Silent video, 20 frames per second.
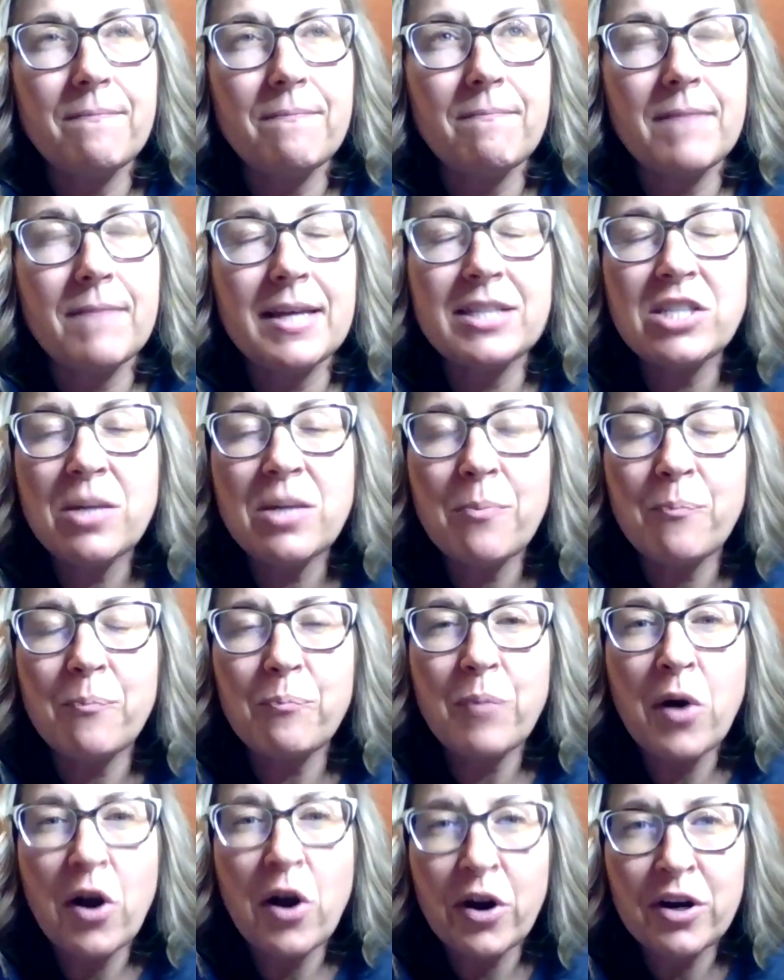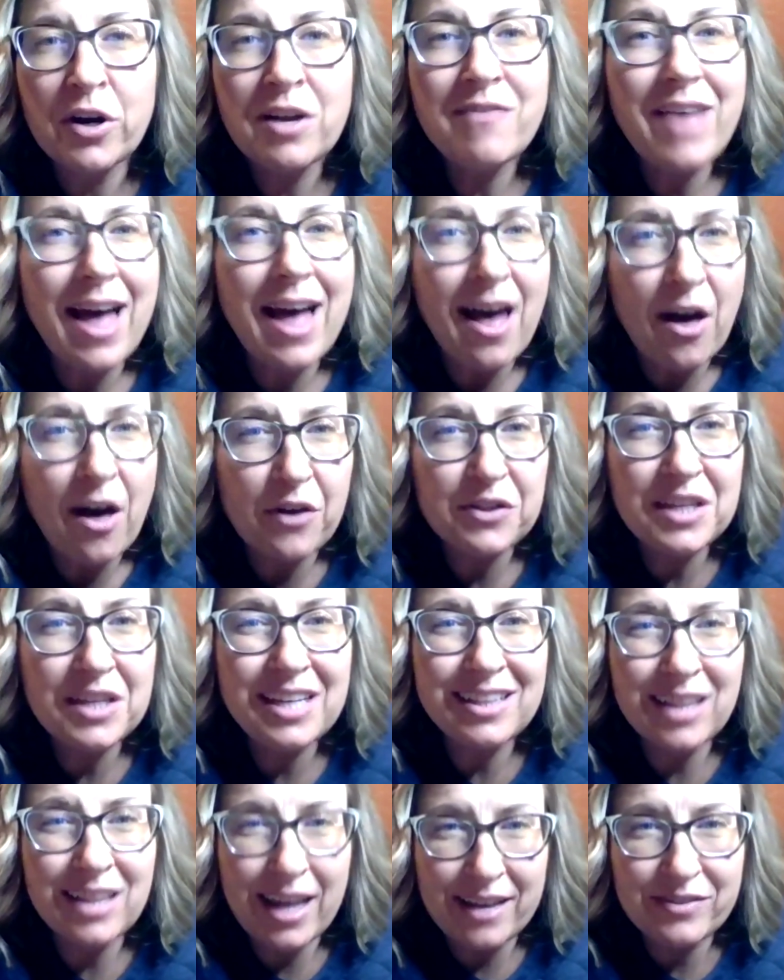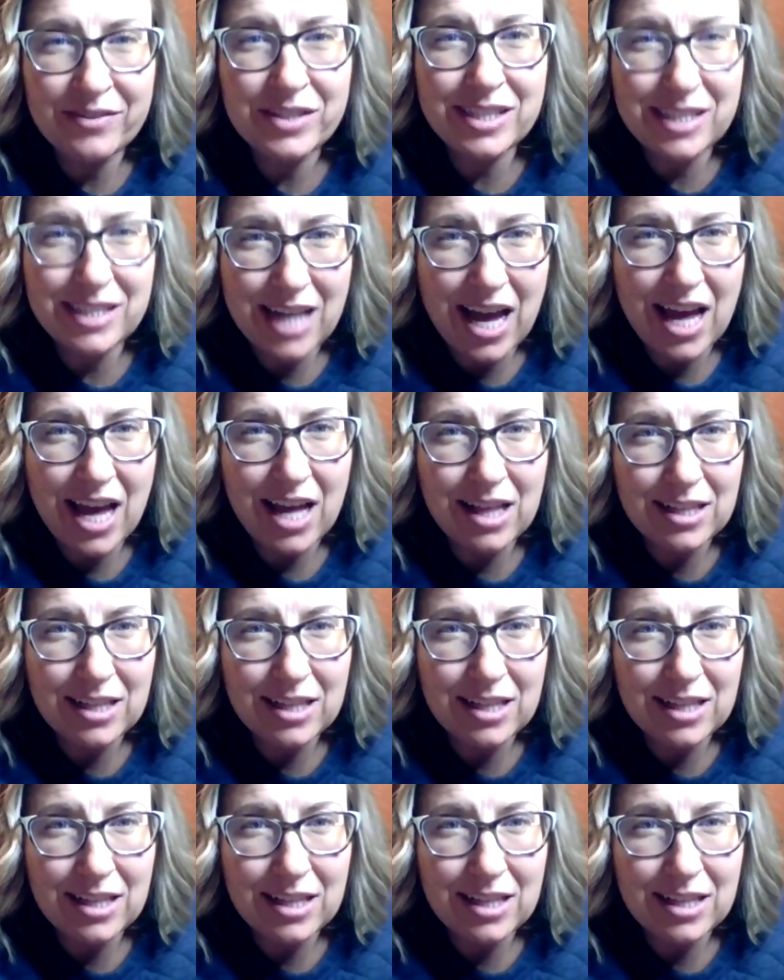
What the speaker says: it's a part of a healthy lifestyle.